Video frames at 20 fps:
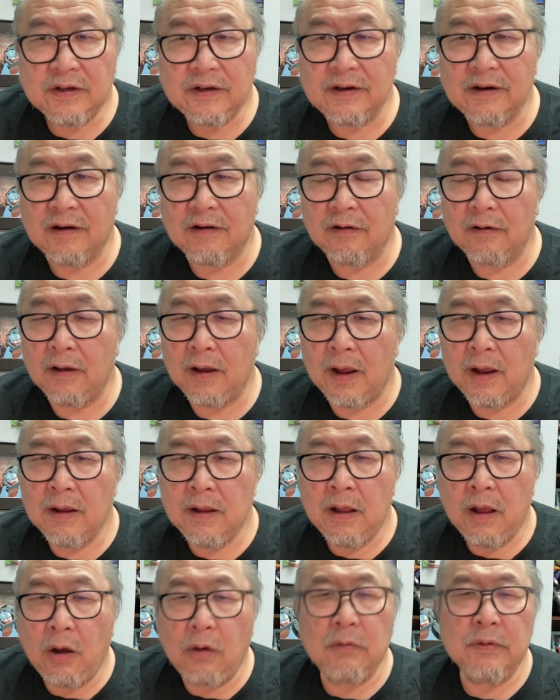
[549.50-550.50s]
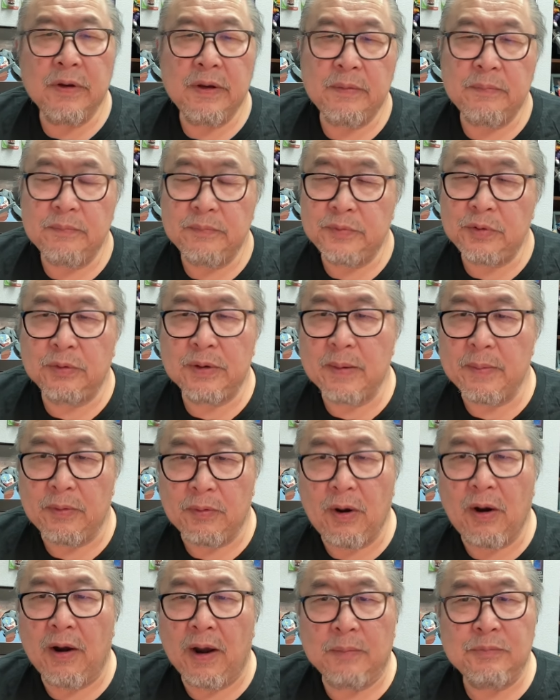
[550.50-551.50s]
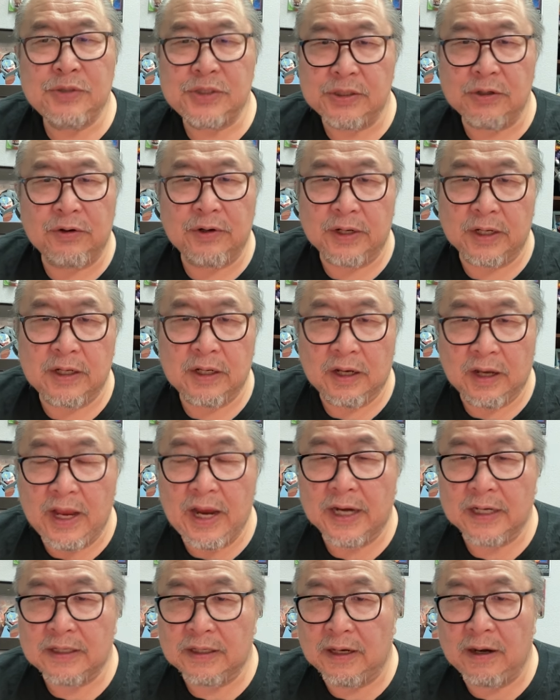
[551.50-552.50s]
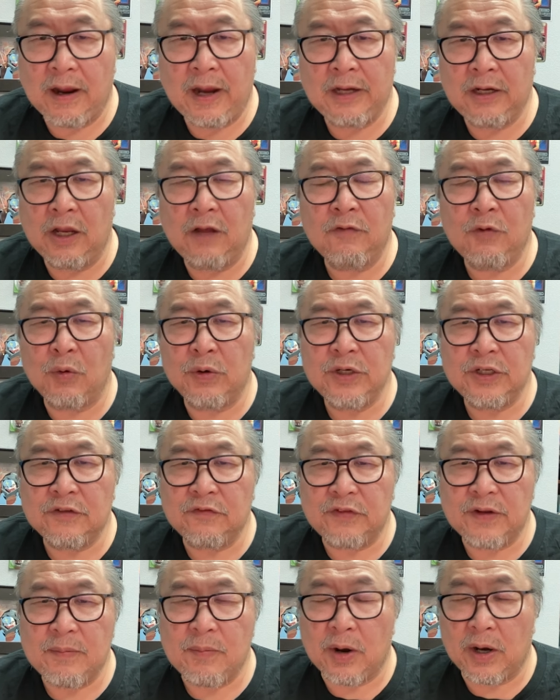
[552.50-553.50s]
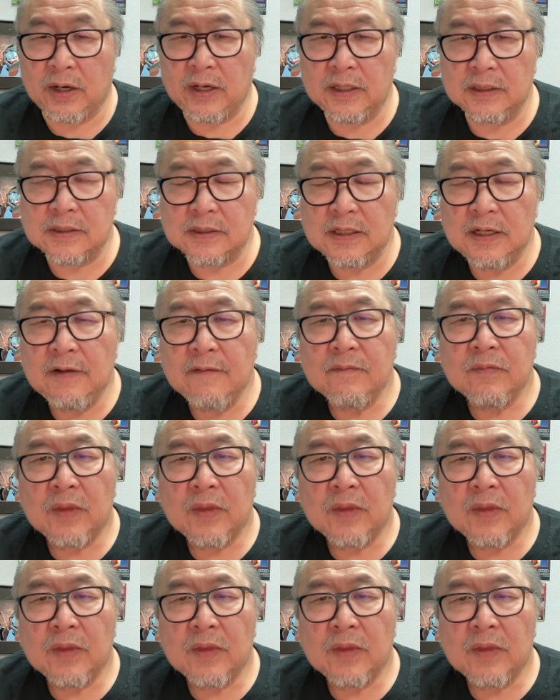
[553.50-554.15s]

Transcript: You know, oh, don't get me wrong, I'm still going to collect. Uh, I love going to the flea markets.